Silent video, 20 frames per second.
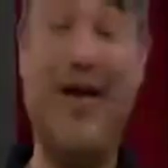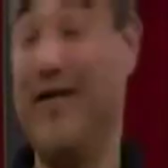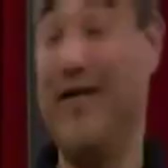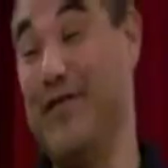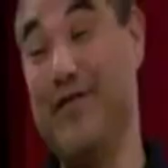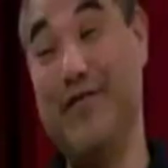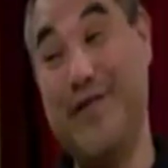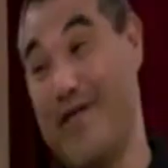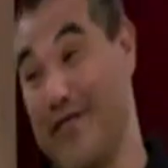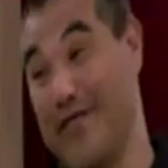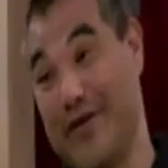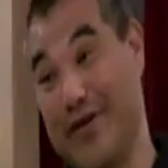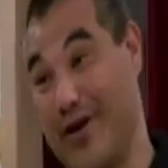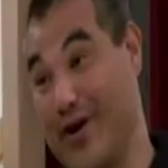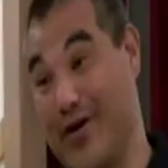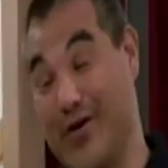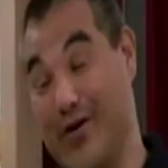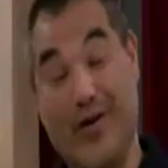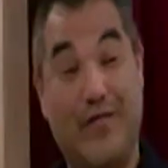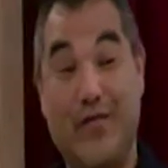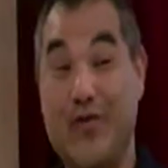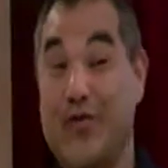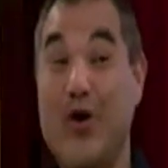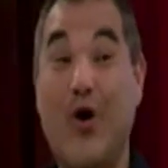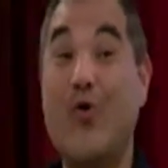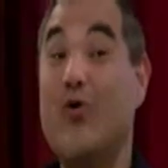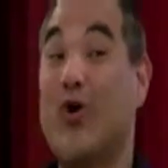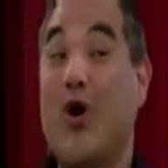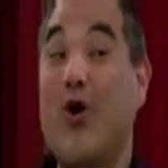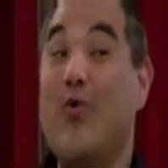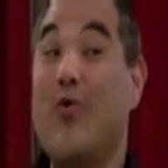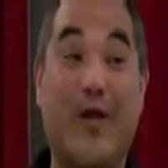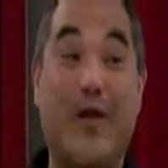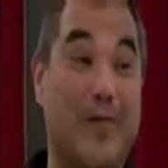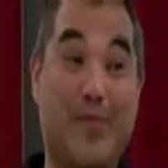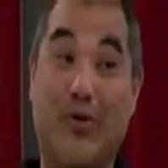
If you've ever known, if you don't grow it in